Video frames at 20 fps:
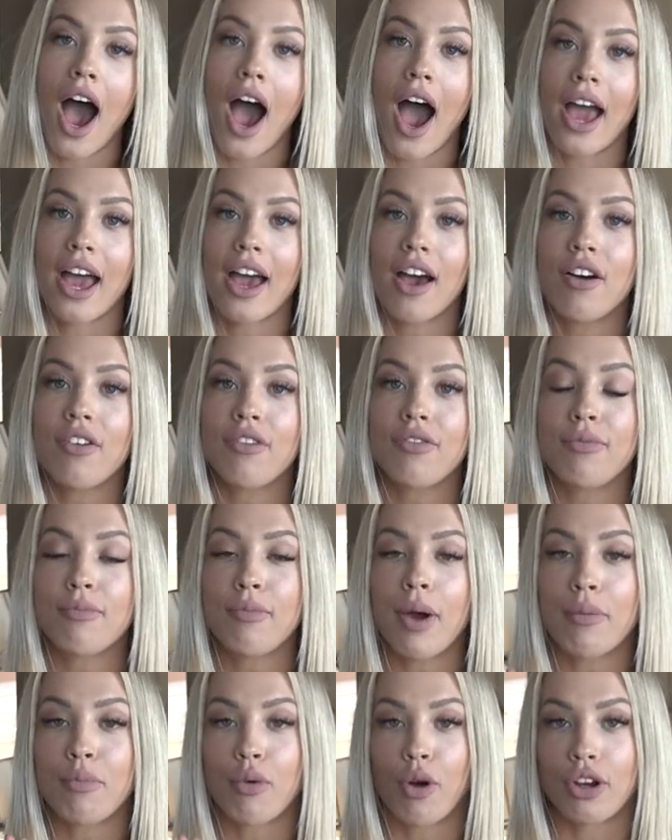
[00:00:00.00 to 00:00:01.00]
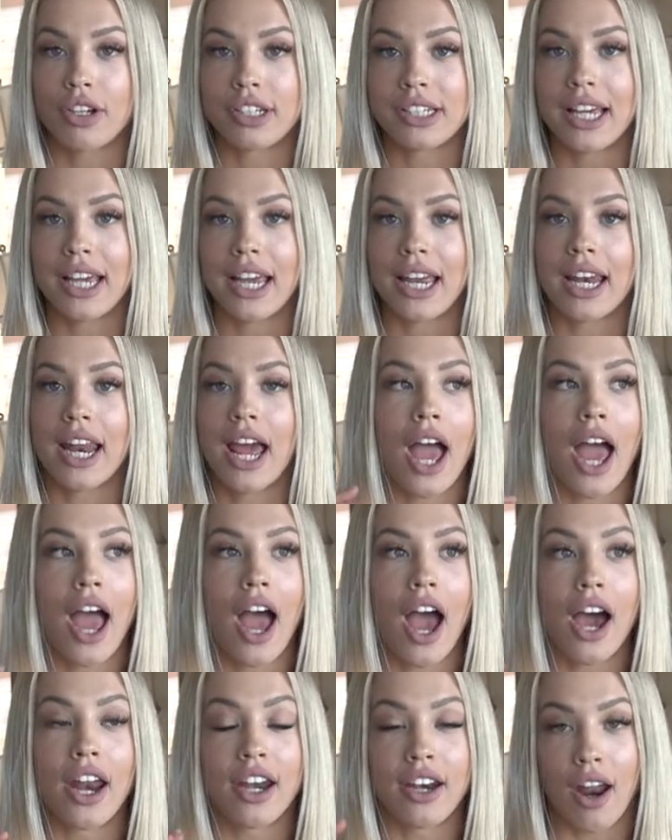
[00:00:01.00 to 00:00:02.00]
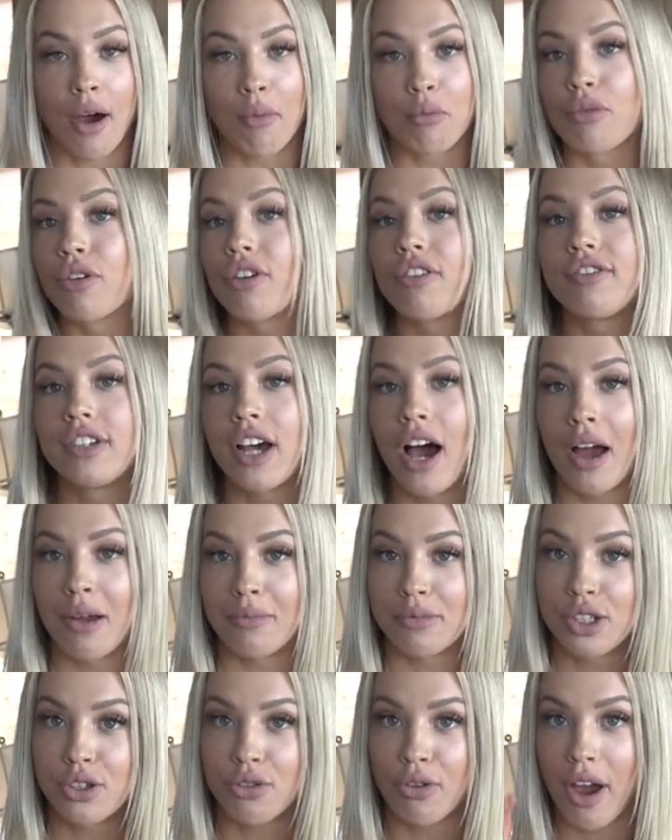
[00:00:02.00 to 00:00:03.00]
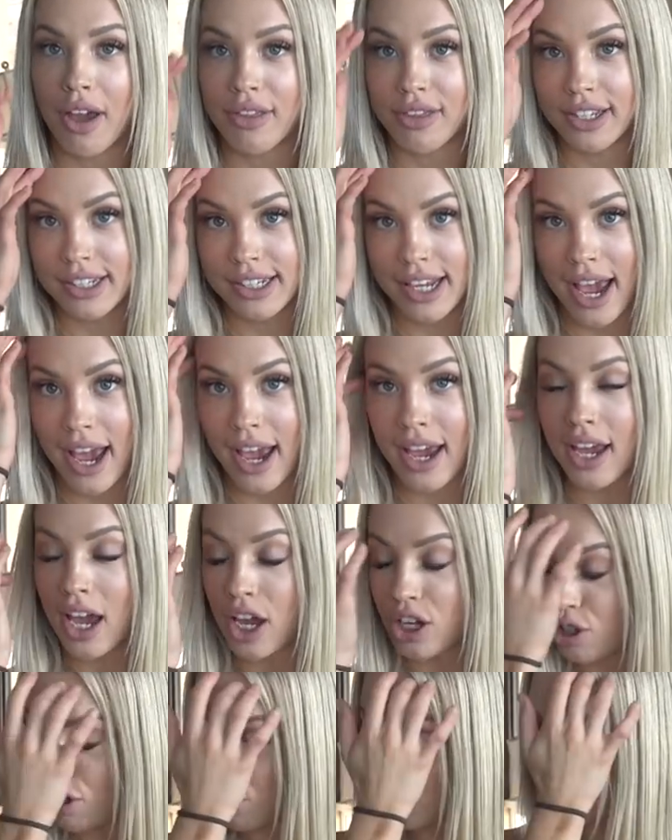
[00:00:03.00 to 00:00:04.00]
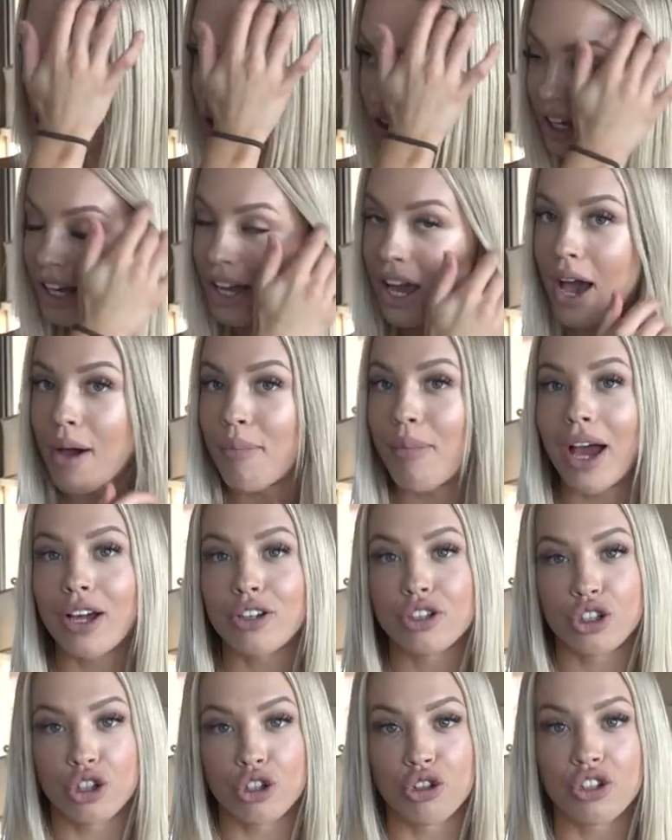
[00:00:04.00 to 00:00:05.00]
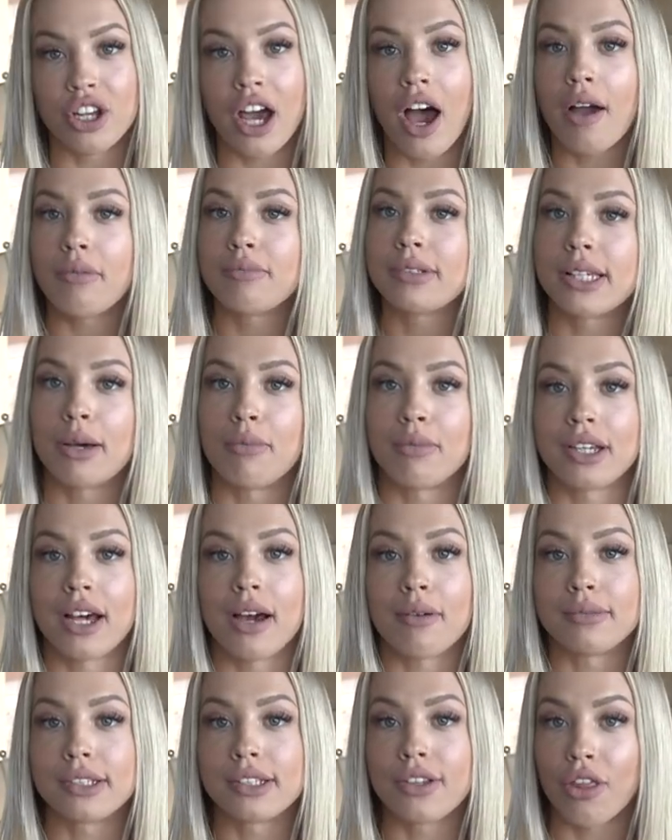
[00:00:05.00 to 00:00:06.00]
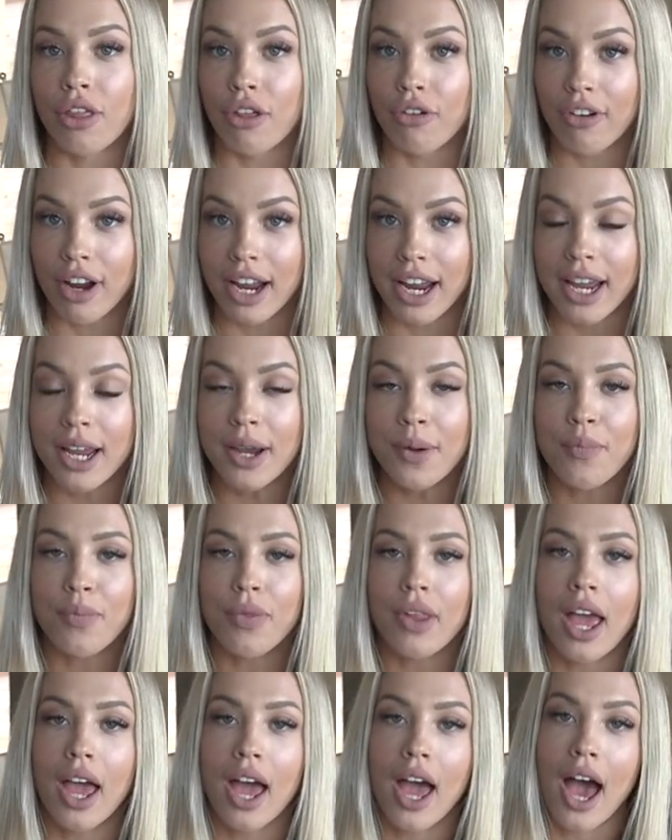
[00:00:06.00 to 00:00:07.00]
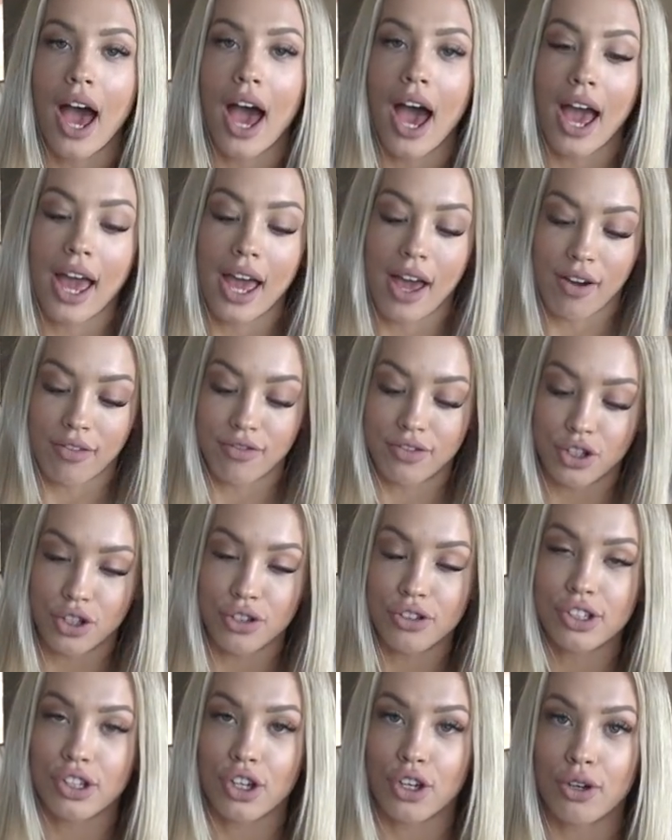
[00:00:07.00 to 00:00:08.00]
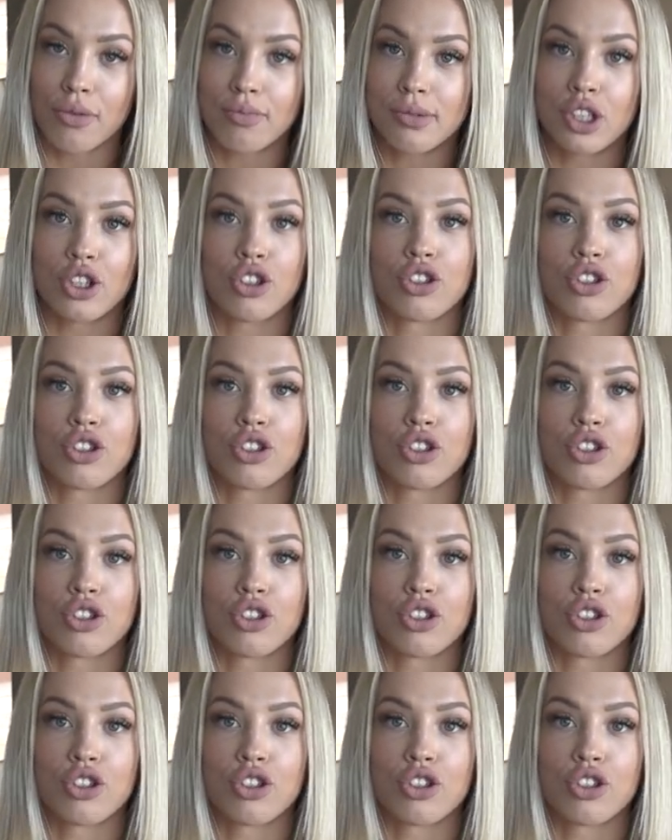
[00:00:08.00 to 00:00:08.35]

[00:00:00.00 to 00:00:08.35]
I have my protein a number of times throughout the day, usually about 2 times, sometimes 3. I have 2 scoops.